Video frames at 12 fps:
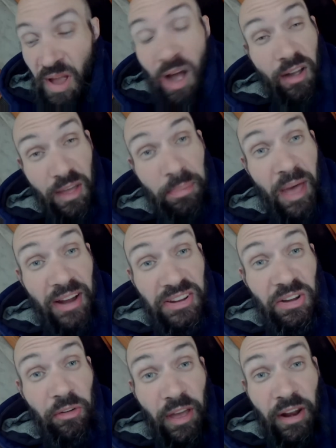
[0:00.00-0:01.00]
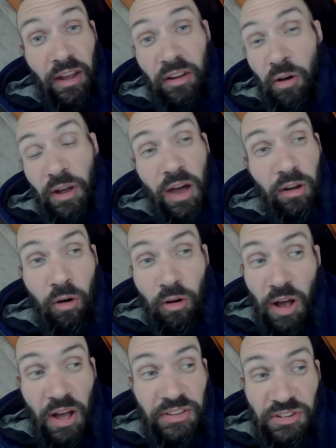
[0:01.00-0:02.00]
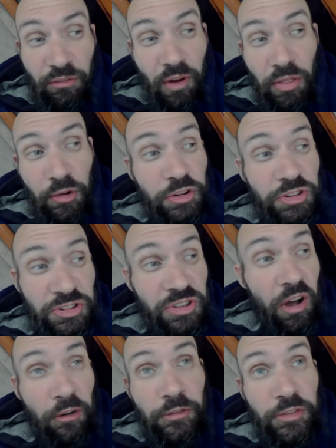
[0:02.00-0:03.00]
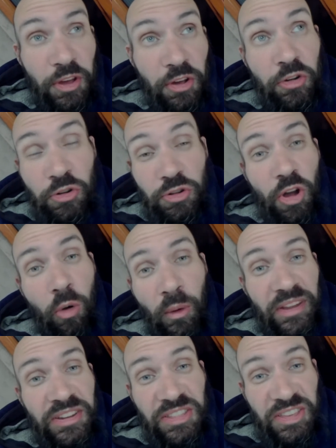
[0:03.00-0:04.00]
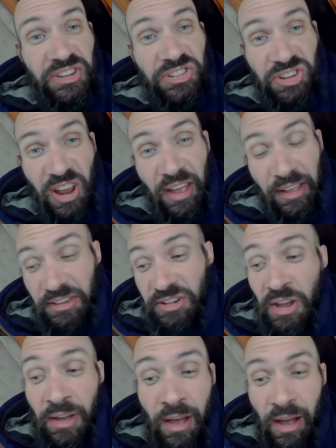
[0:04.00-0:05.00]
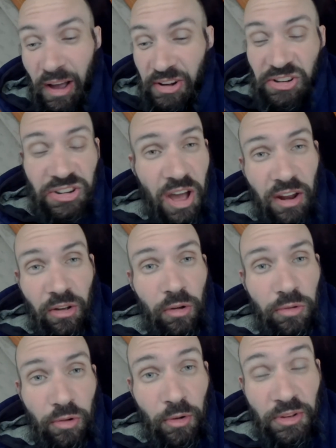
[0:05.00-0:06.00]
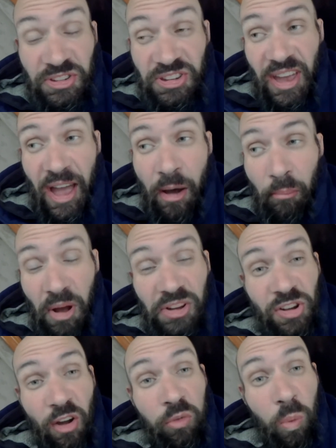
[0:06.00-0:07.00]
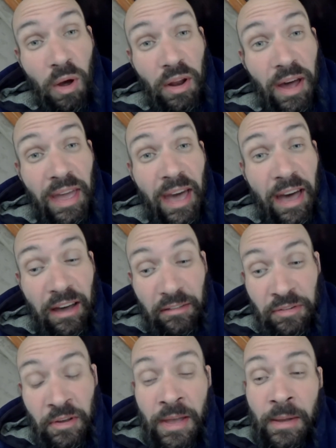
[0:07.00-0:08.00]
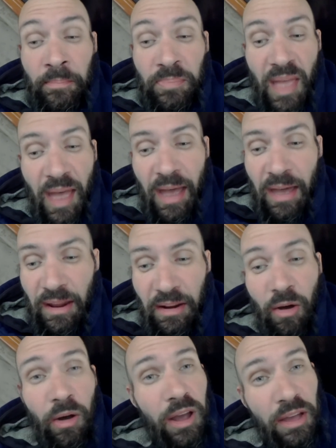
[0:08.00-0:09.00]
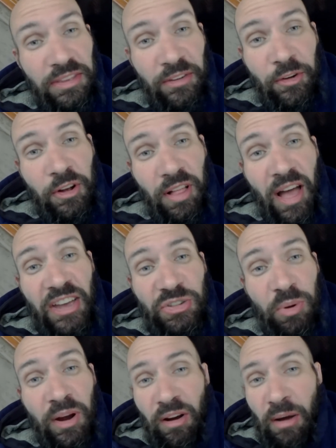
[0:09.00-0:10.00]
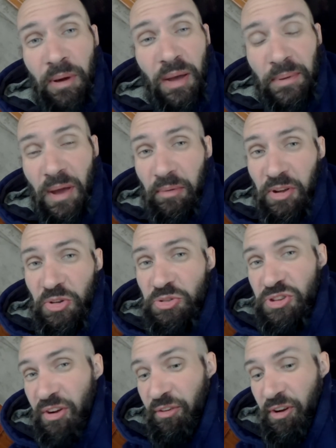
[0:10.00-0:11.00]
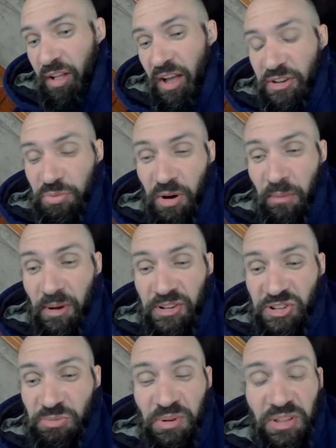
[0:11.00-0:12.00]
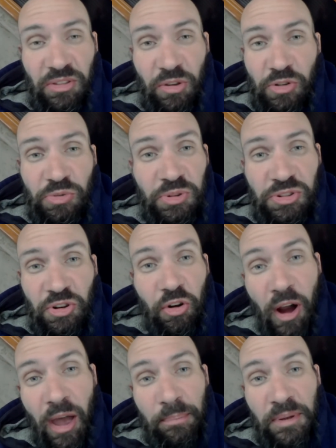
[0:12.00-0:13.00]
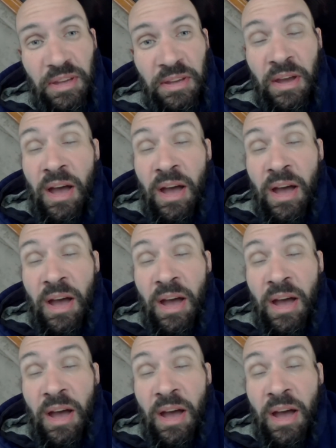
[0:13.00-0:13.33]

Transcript: I'll get back to you on that. I know I got all kinds of other stuff that could go into these chains. I just got to go through and see how much of what I have. And I know I got different glassware. I might be able to use different glassware. It might just be that those ones are crappy.